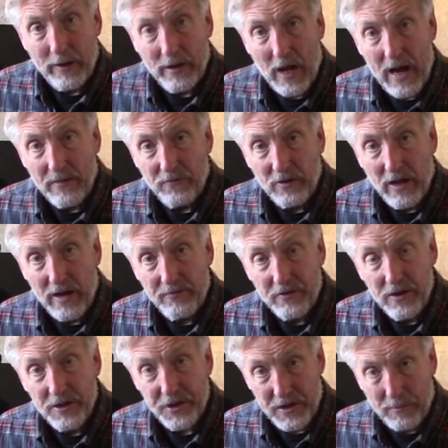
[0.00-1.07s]
life left,
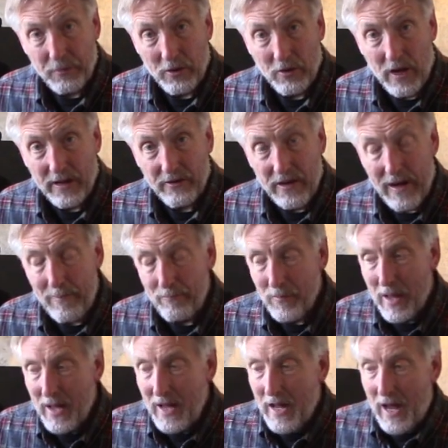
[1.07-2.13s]
something like that.
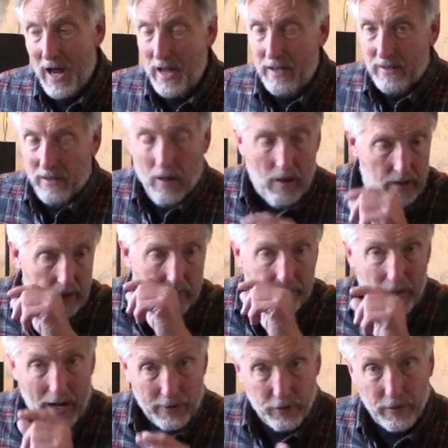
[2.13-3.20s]

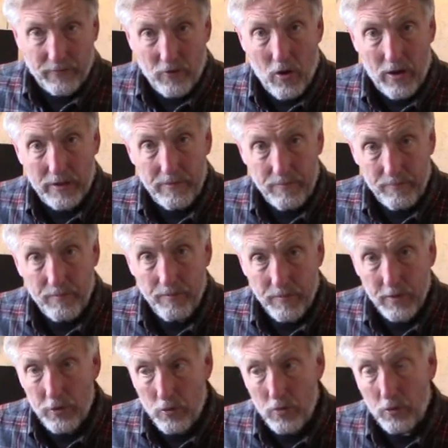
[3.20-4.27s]
I could have gone,
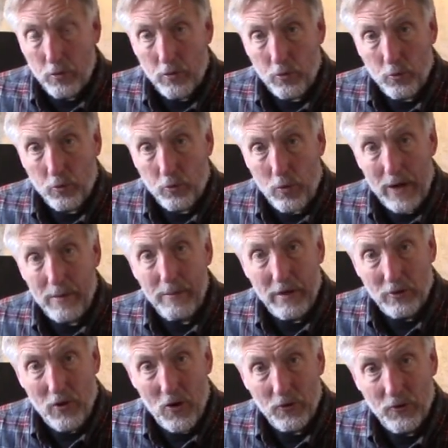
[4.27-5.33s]
quite a
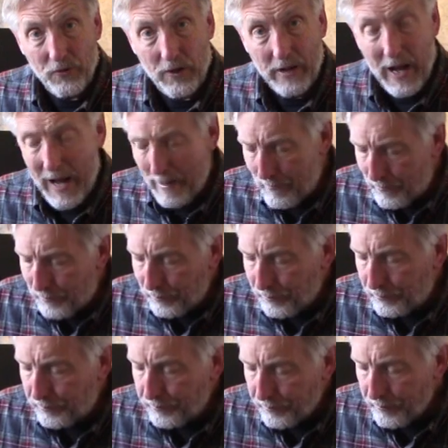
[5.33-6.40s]
bit longer than that.
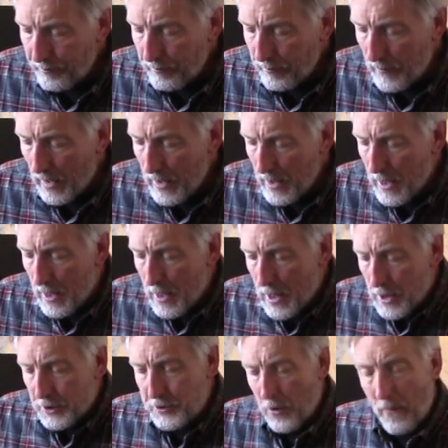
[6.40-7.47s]

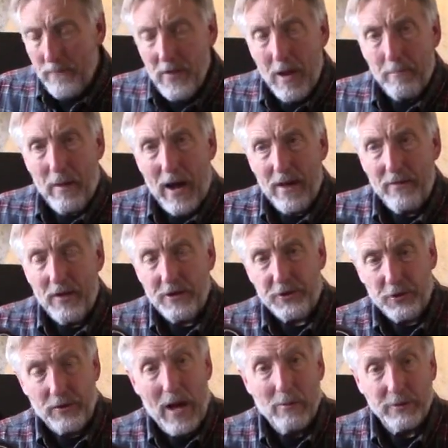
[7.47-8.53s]
So
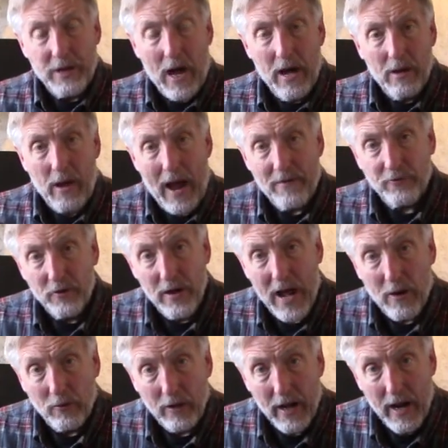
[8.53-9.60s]
that was after an
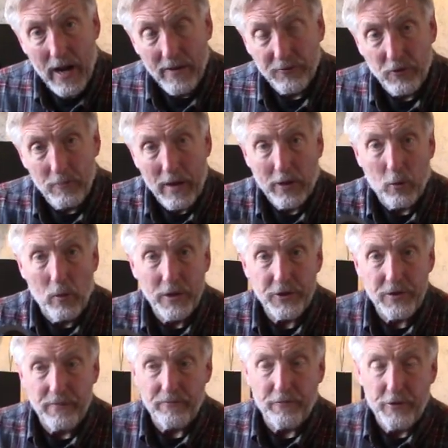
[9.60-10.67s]
hour and a half. So my
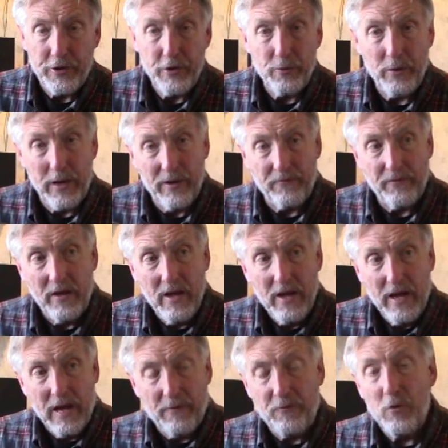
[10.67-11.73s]
question for you,
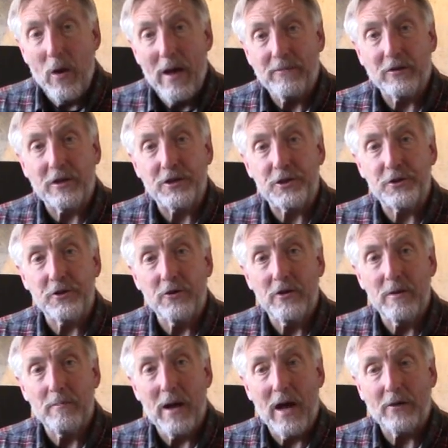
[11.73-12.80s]
if you have a concern
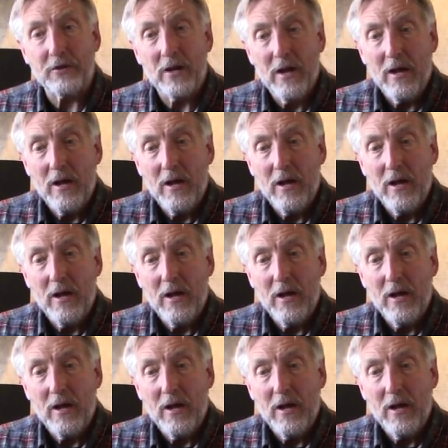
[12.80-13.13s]
about